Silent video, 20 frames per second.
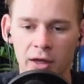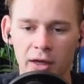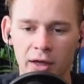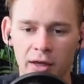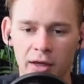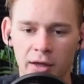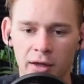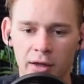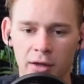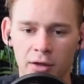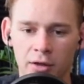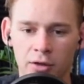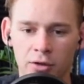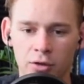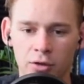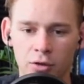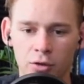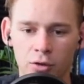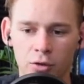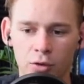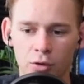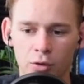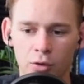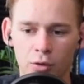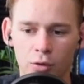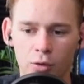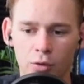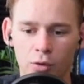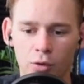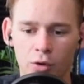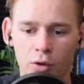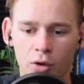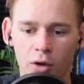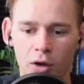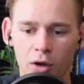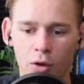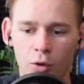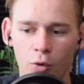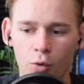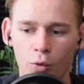and
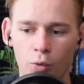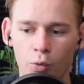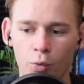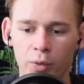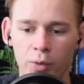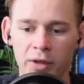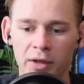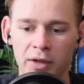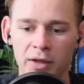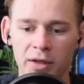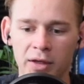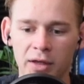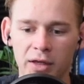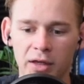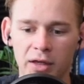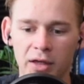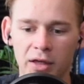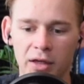we